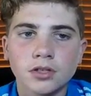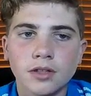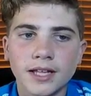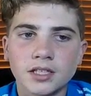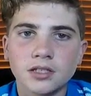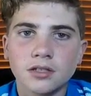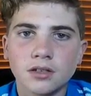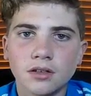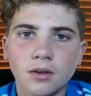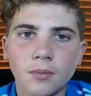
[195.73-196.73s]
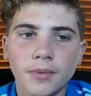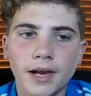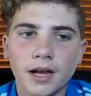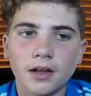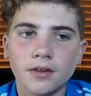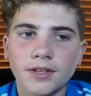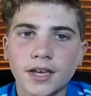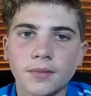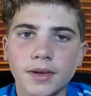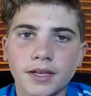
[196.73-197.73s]
So that's about
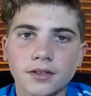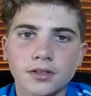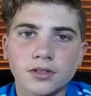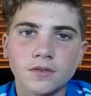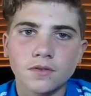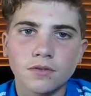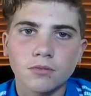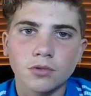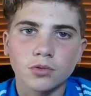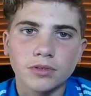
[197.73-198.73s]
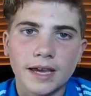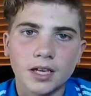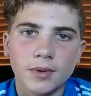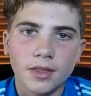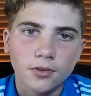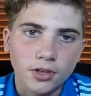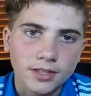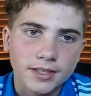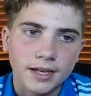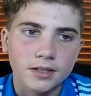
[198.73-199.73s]
10 meters, will take about
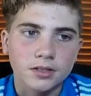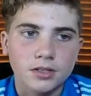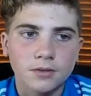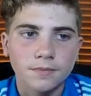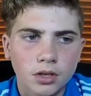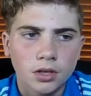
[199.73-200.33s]
30 seconds.